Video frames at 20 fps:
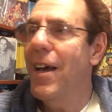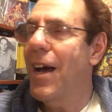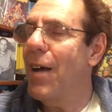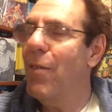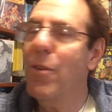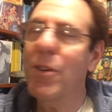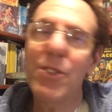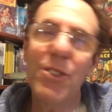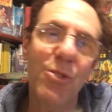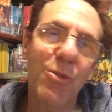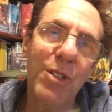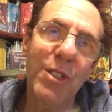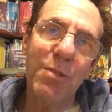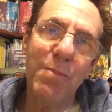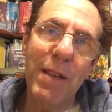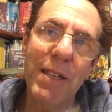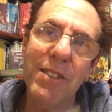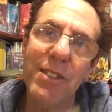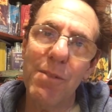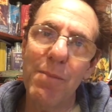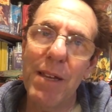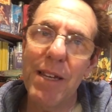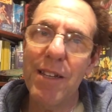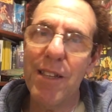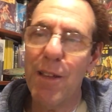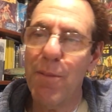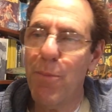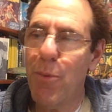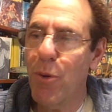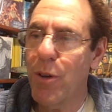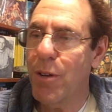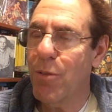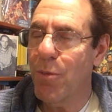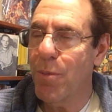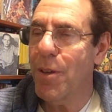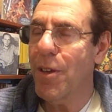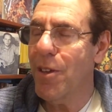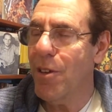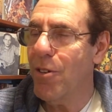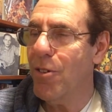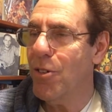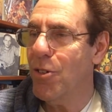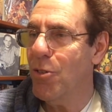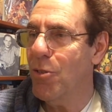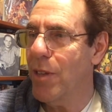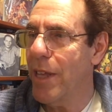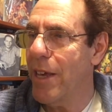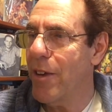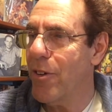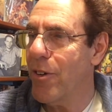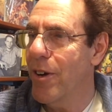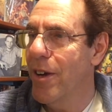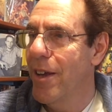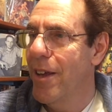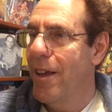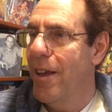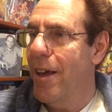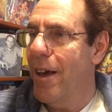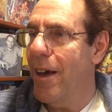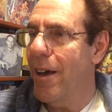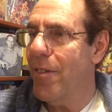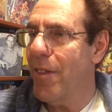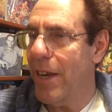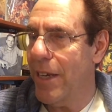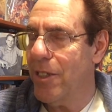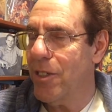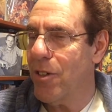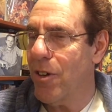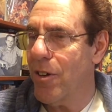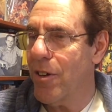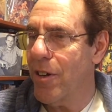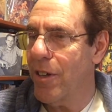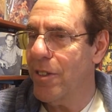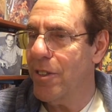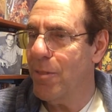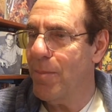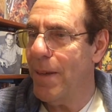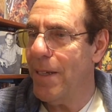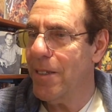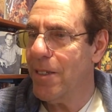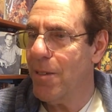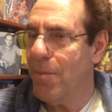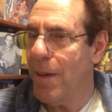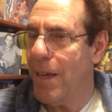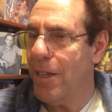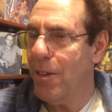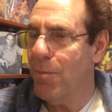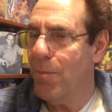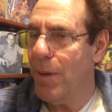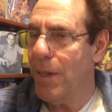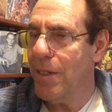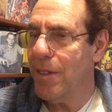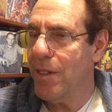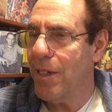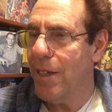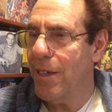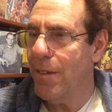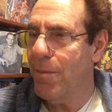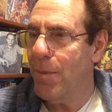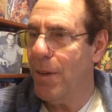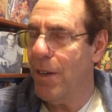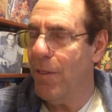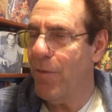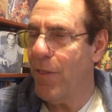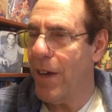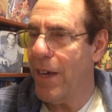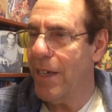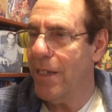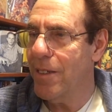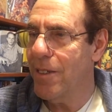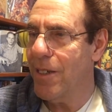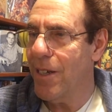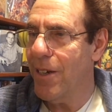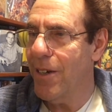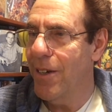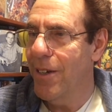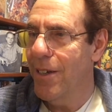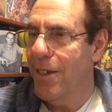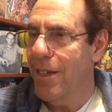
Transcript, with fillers: I wasn't doing Space Command at that point. It would be a year or two later uh, that I started on Space Command. But uh, but if I had uh,